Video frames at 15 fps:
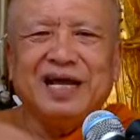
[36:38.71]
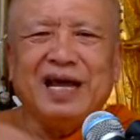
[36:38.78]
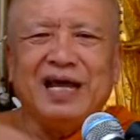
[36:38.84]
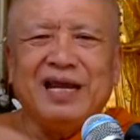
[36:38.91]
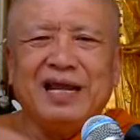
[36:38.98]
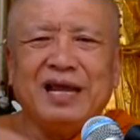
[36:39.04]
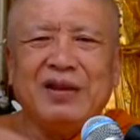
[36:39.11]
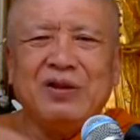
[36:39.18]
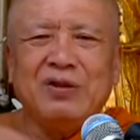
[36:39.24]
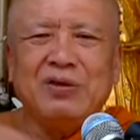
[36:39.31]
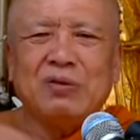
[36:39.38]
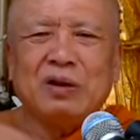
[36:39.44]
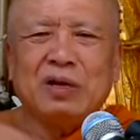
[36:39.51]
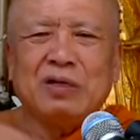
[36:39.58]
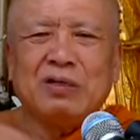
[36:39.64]
And then you
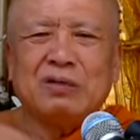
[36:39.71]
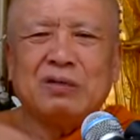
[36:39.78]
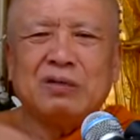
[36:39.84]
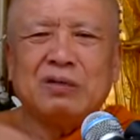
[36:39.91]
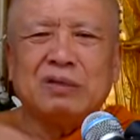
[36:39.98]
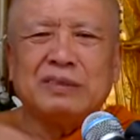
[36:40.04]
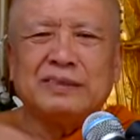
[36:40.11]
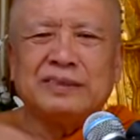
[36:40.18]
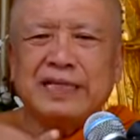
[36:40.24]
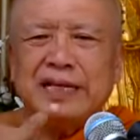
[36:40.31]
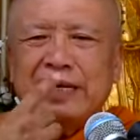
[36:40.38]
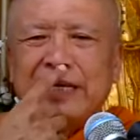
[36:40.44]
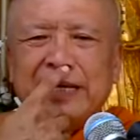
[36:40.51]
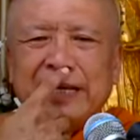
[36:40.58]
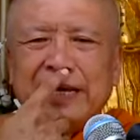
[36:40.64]
got
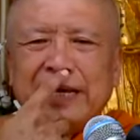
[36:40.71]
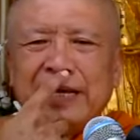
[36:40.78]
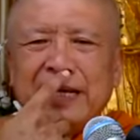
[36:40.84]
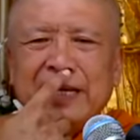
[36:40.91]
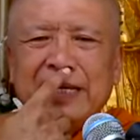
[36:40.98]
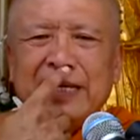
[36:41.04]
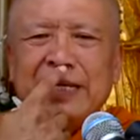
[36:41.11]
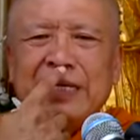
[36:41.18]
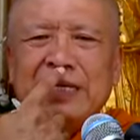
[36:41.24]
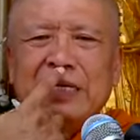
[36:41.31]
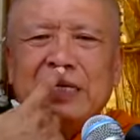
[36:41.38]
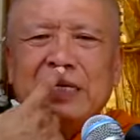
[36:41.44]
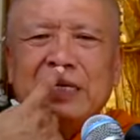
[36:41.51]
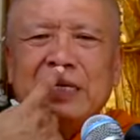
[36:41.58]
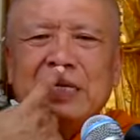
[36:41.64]
sense here
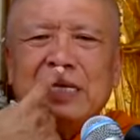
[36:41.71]
in